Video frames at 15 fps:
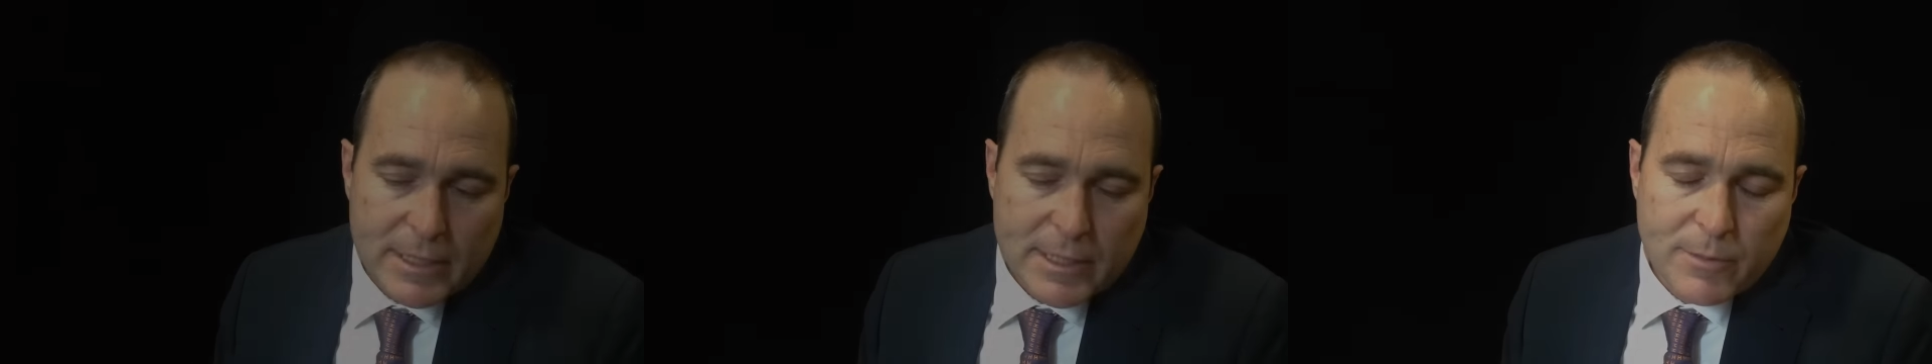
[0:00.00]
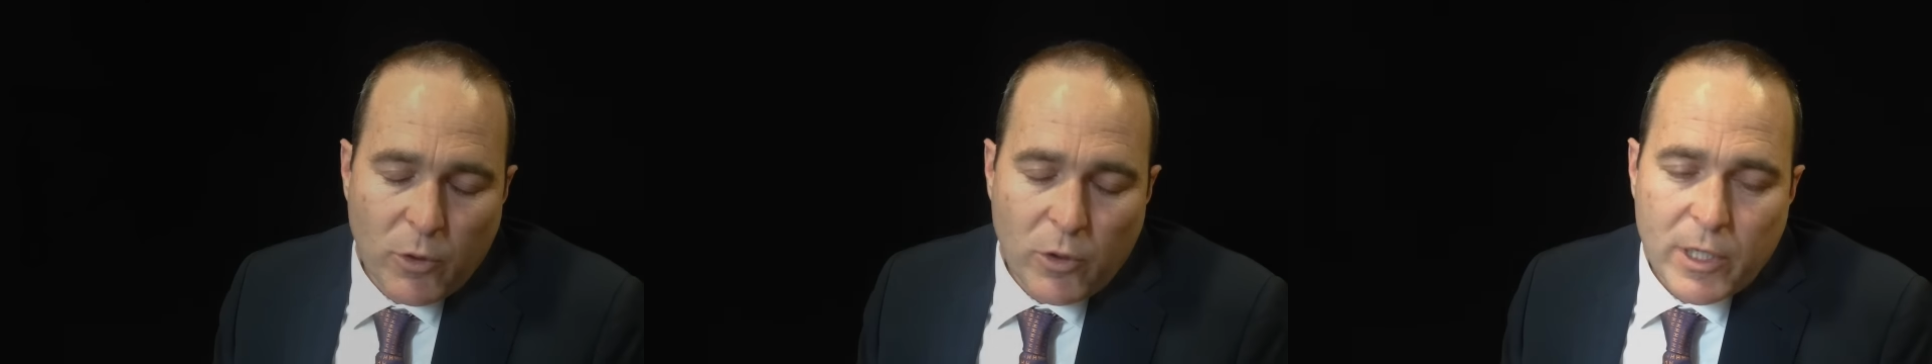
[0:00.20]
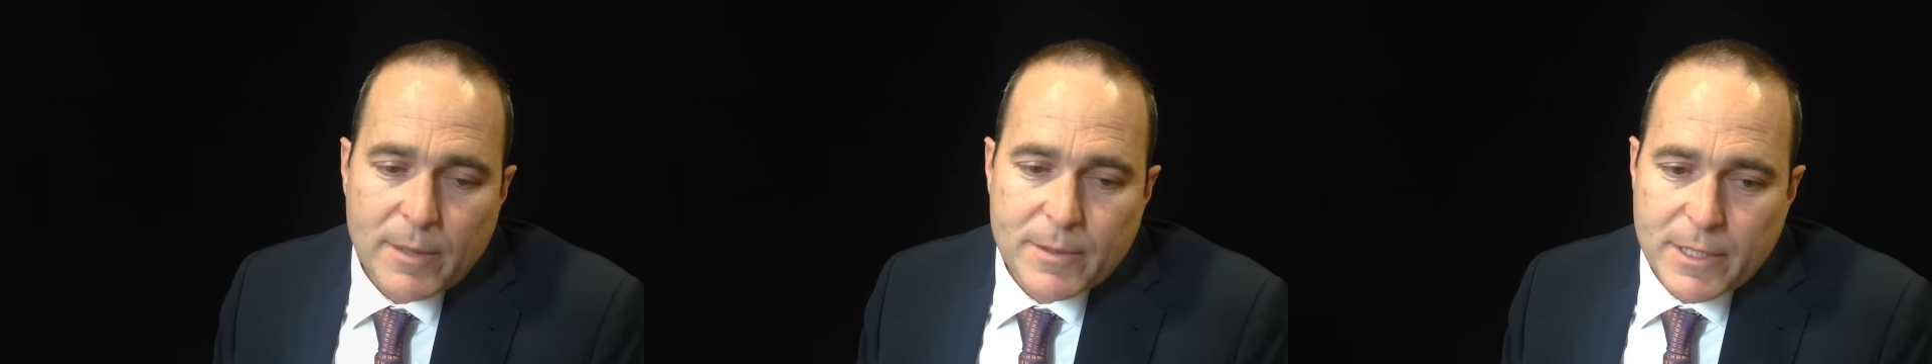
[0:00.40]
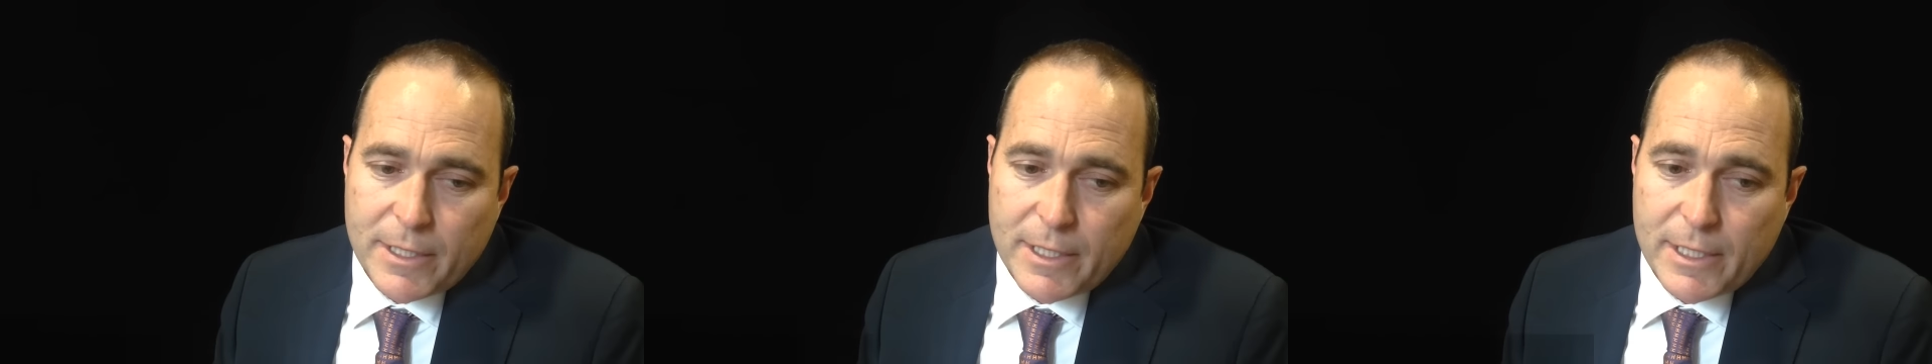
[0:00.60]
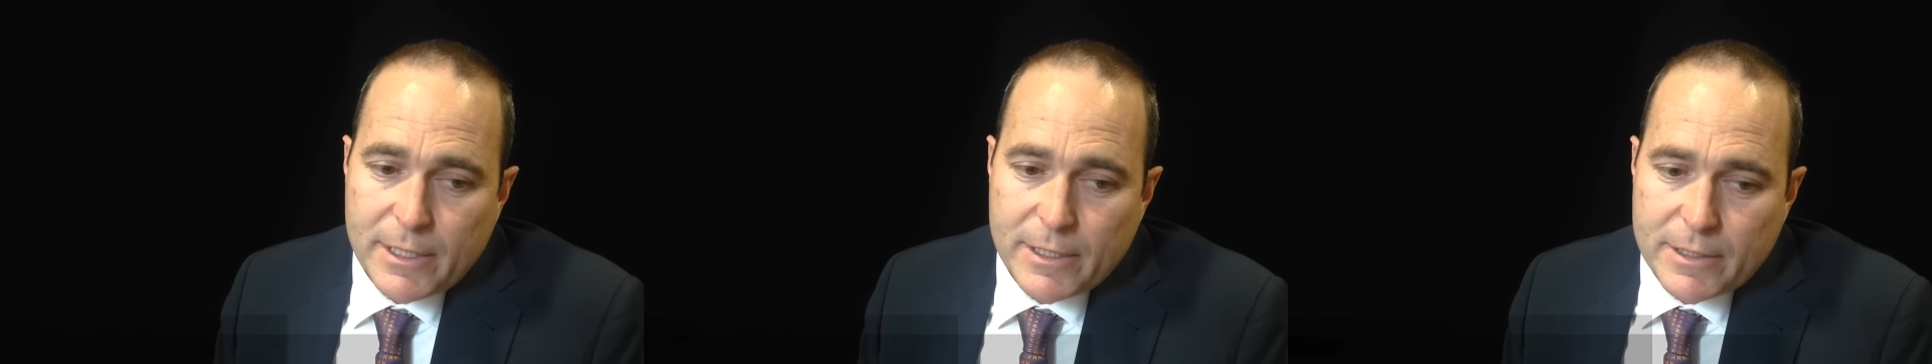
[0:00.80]
small caps, I
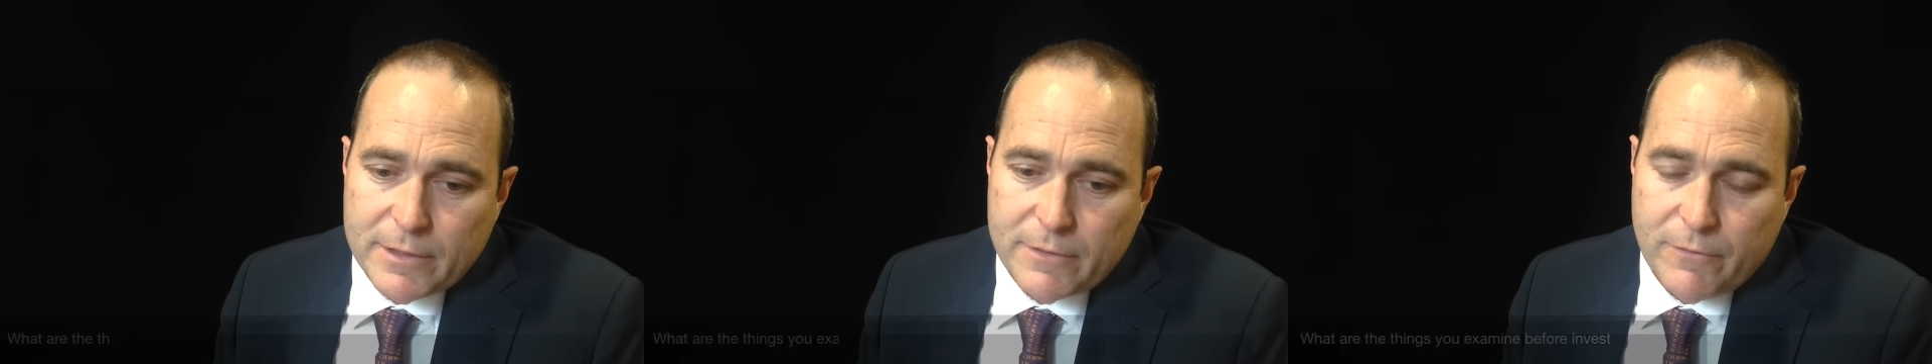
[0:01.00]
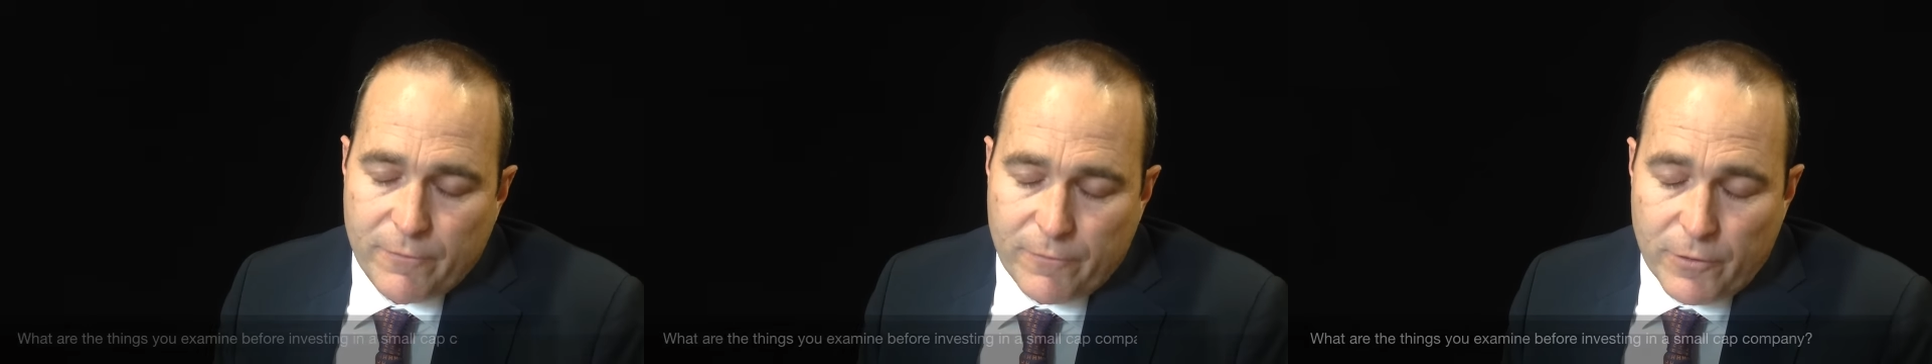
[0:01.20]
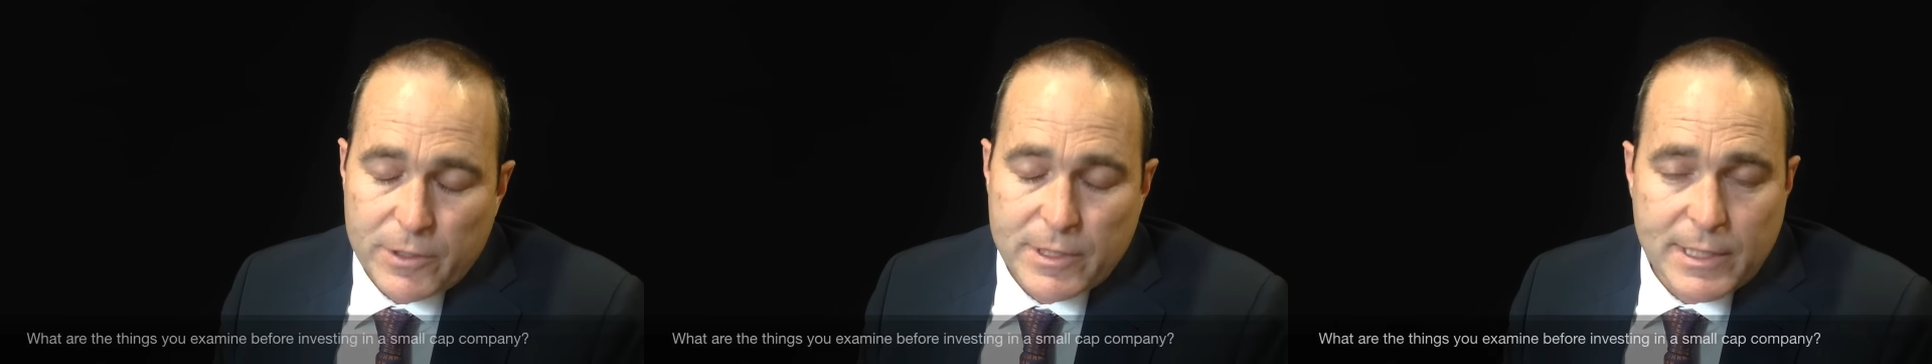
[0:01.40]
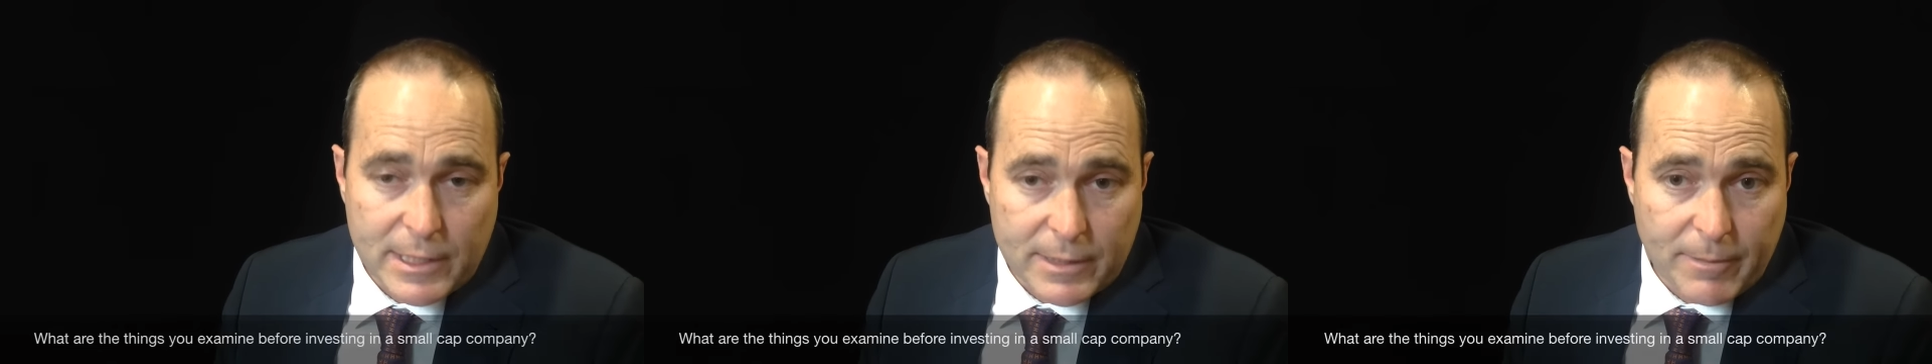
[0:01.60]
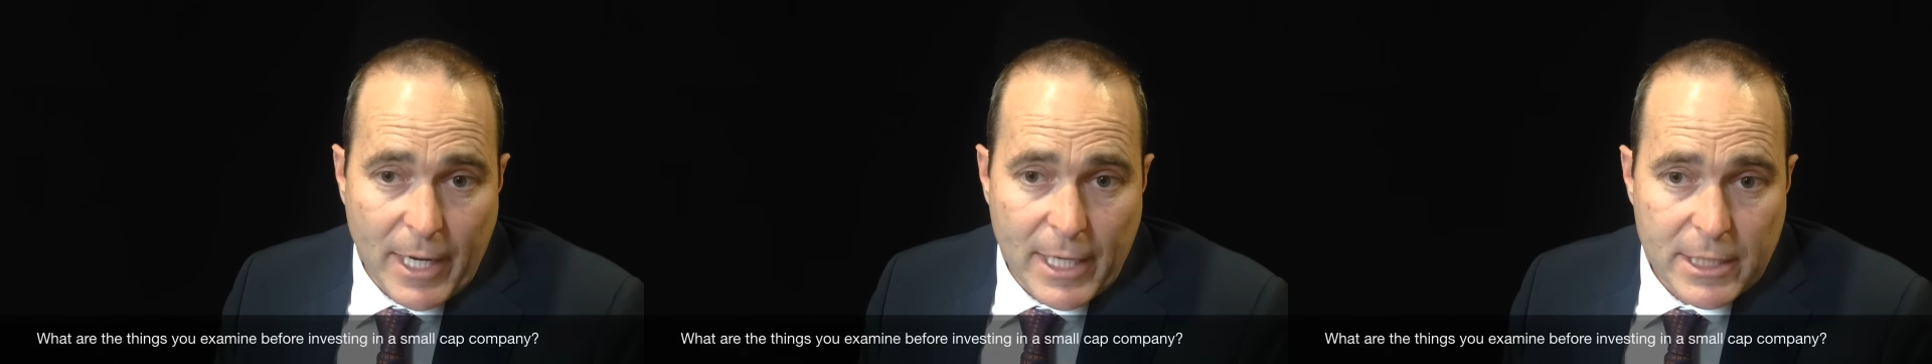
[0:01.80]
think it, the first
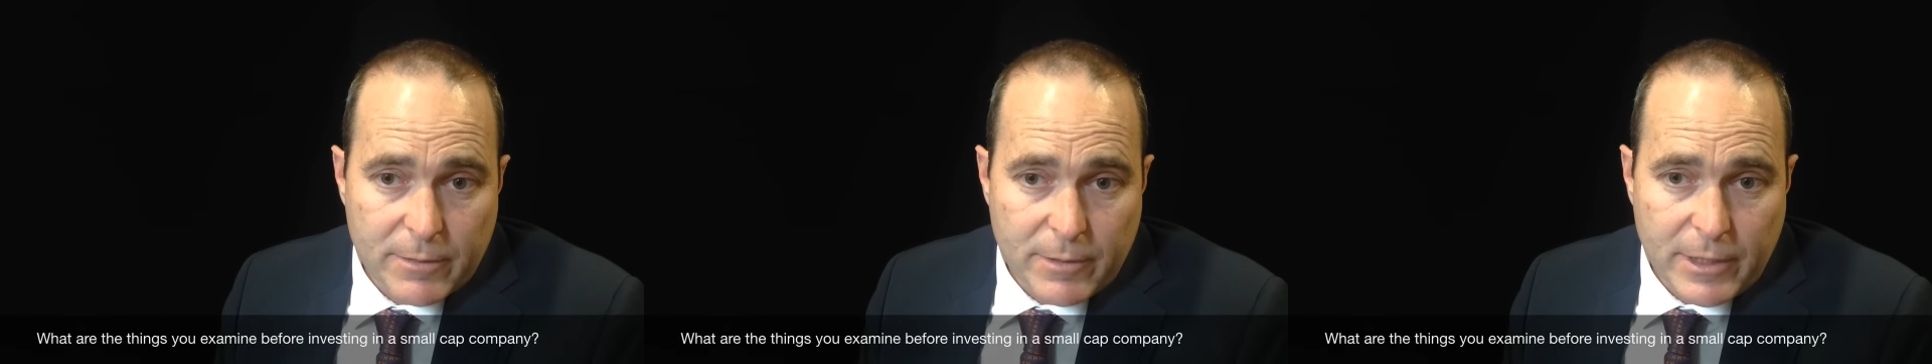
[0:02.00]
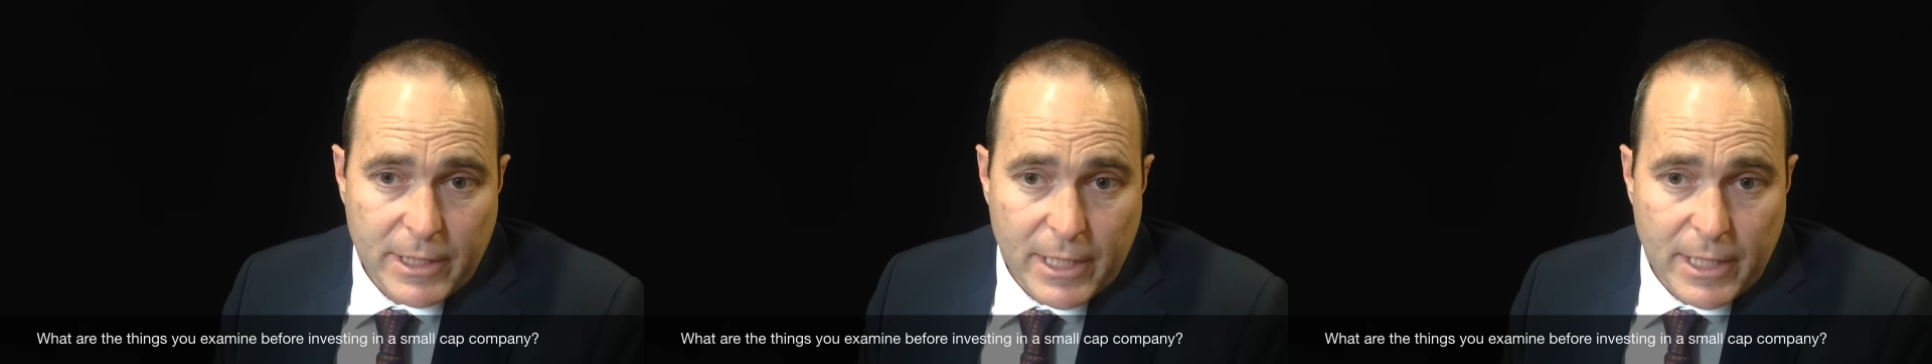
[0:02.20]
thing is management.